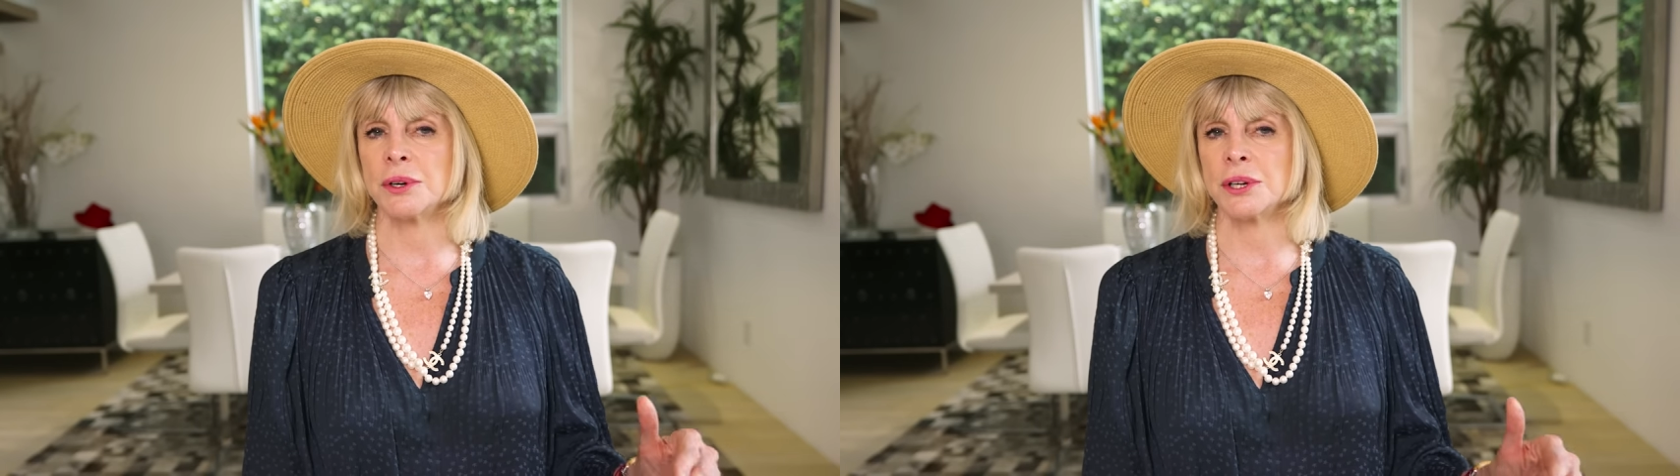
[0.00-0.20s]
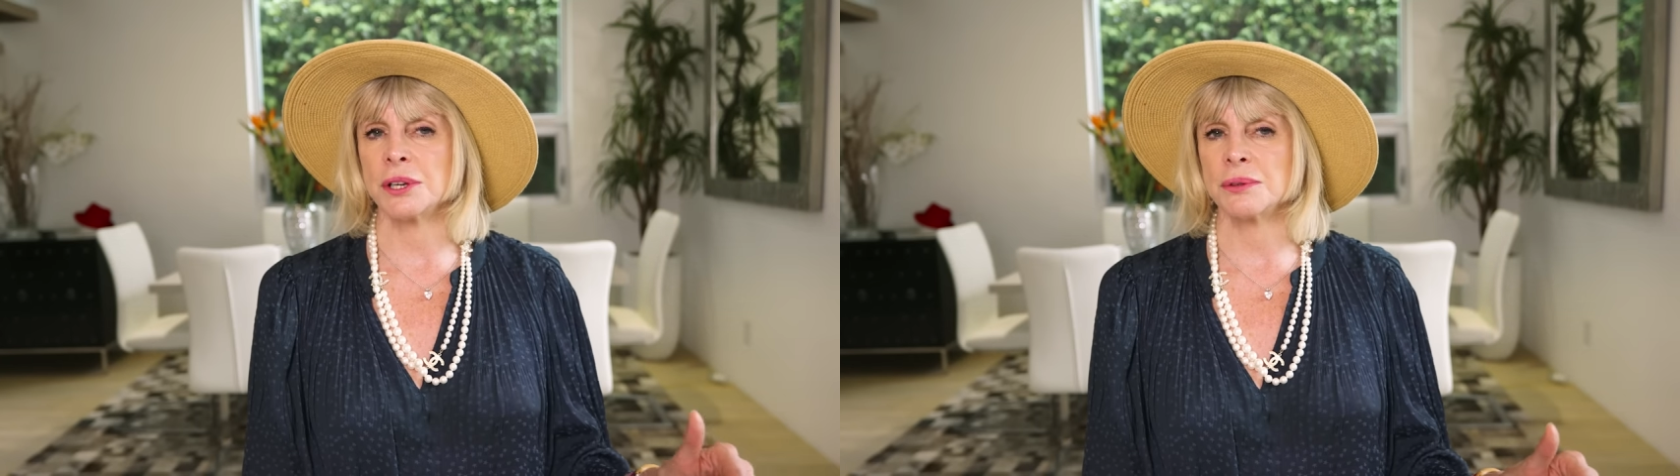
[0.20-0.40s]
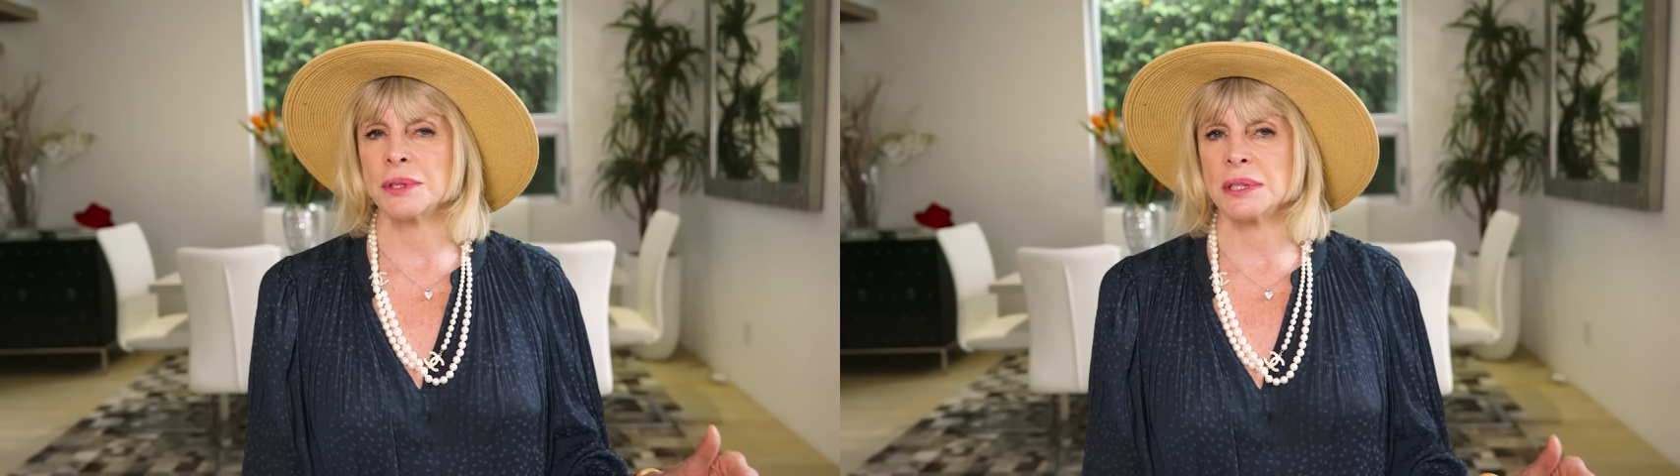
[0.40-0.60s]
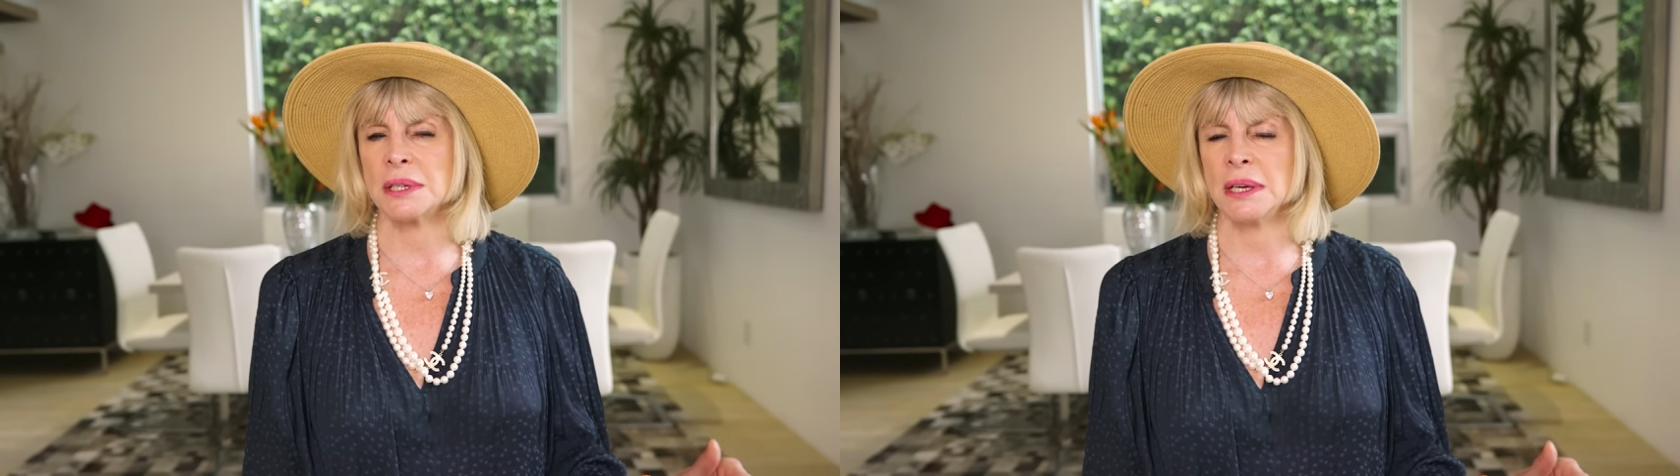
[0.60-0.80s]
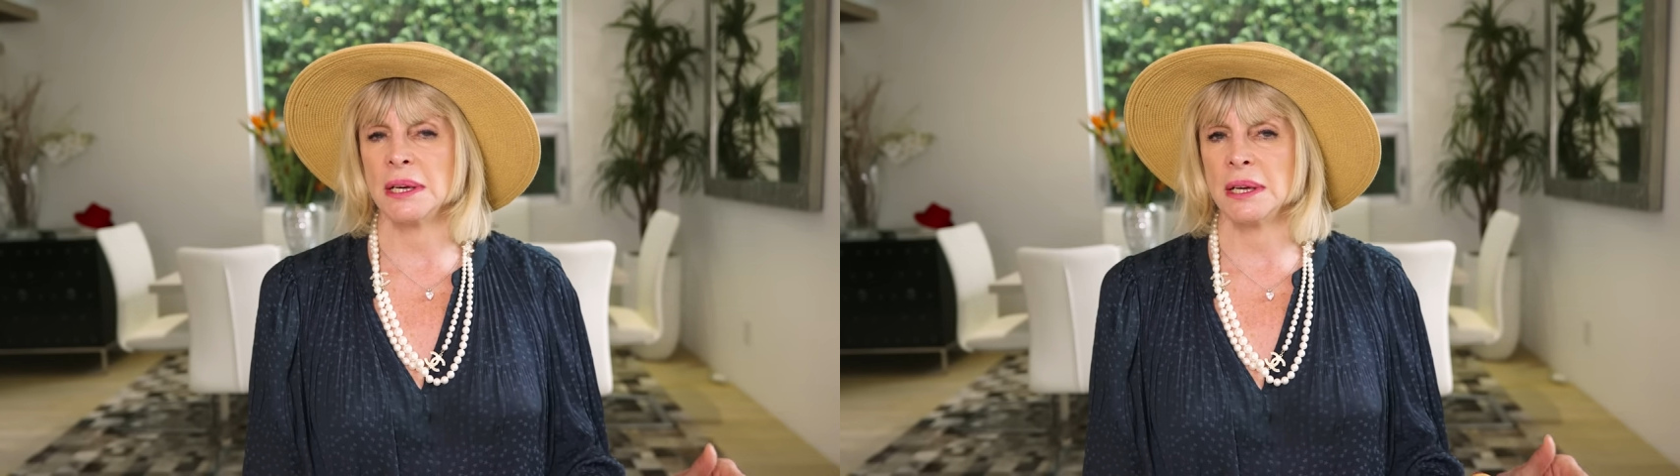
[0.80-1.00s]
What are you
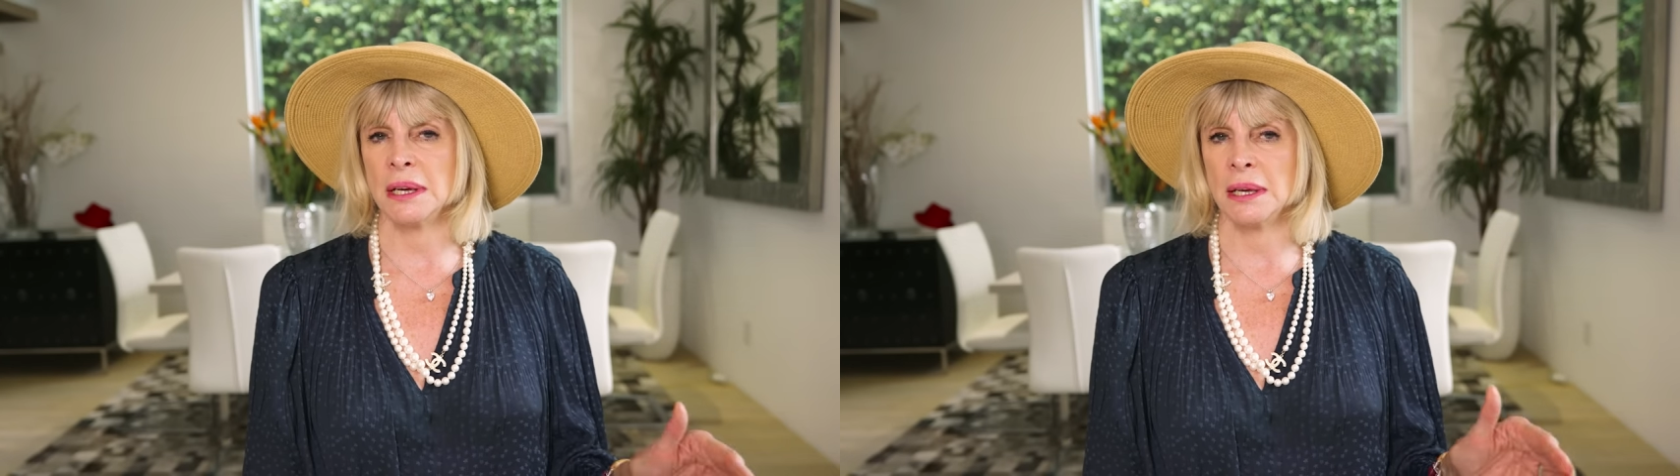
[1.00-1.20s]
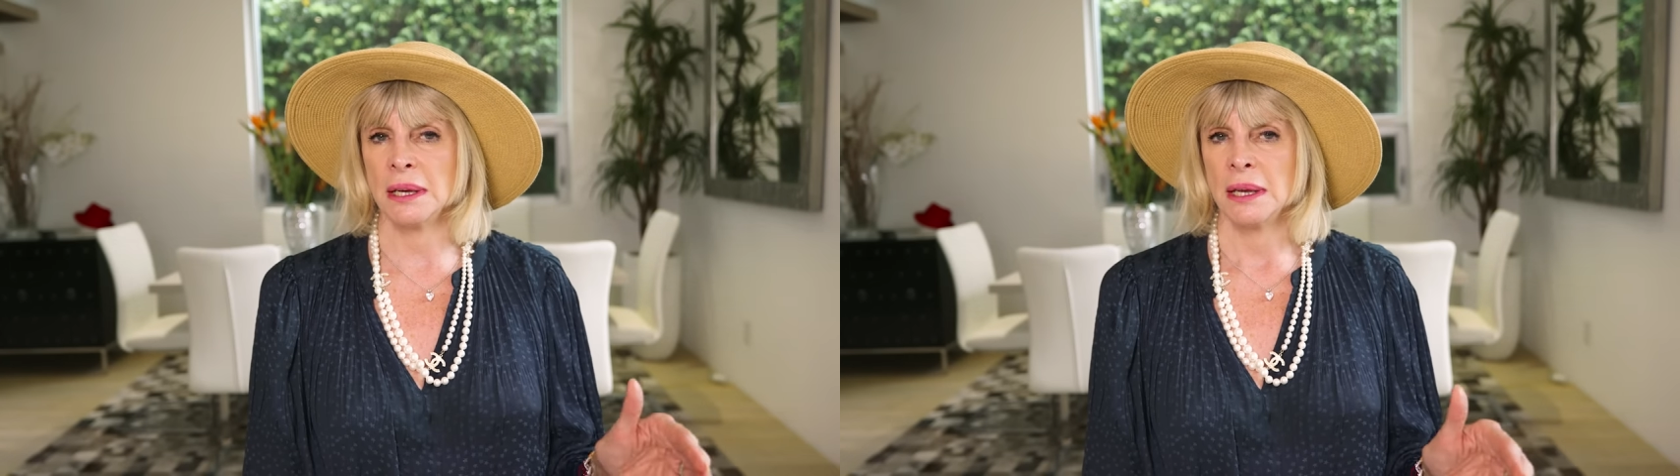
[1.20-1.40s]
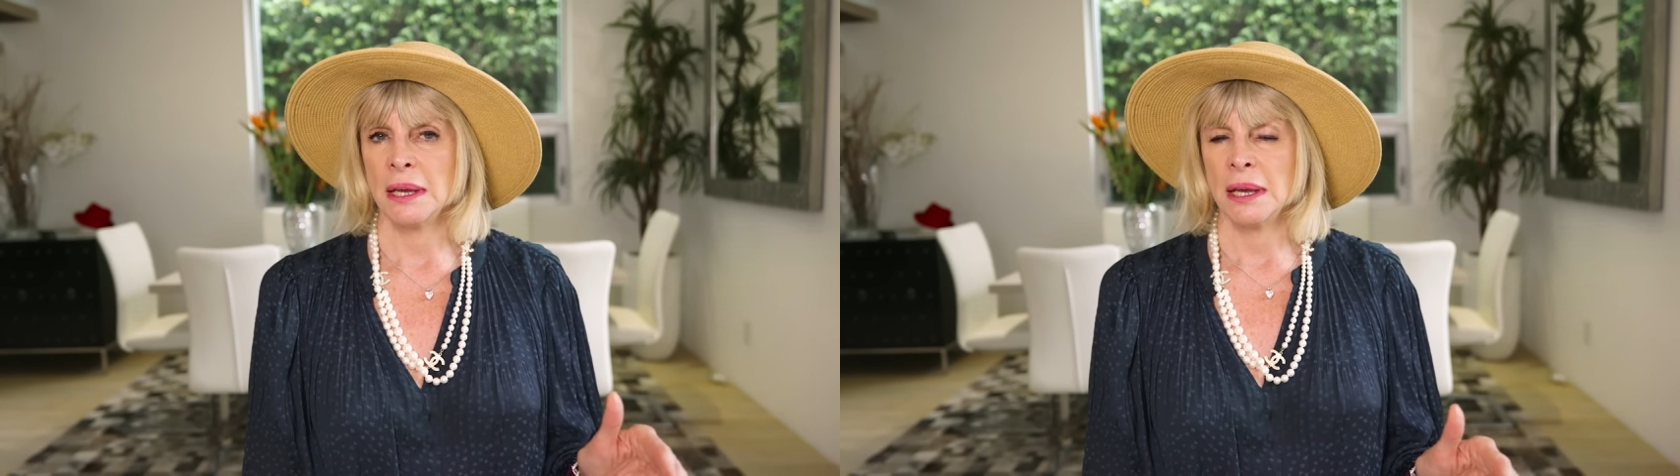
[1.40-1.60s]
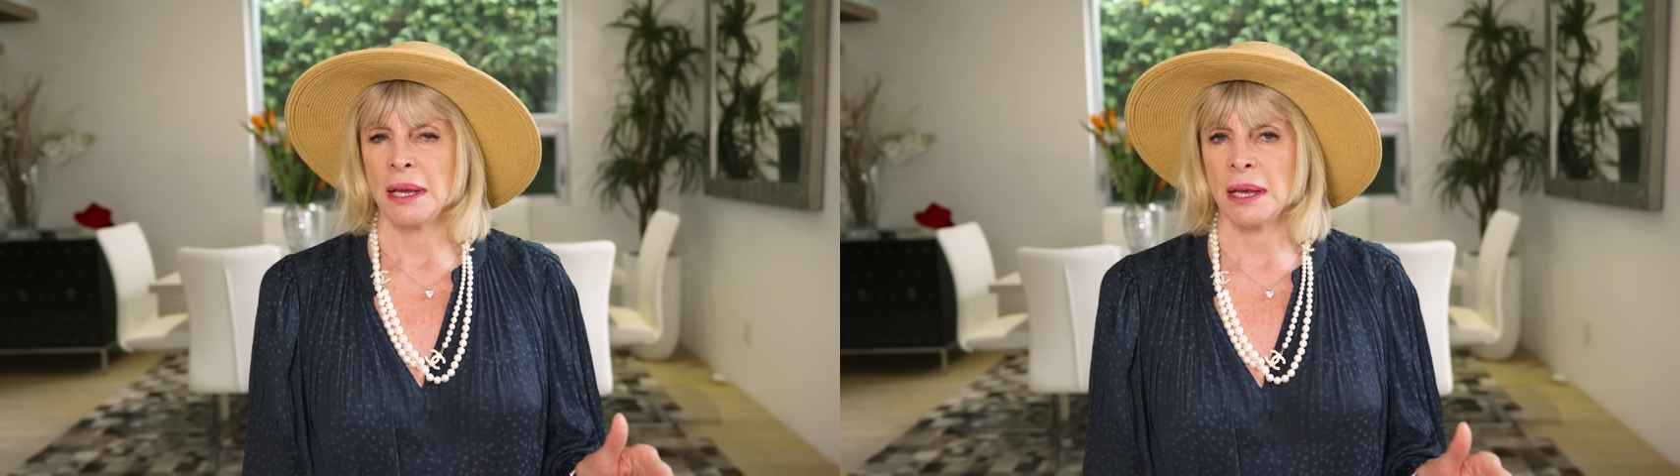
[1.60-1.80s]
seeing,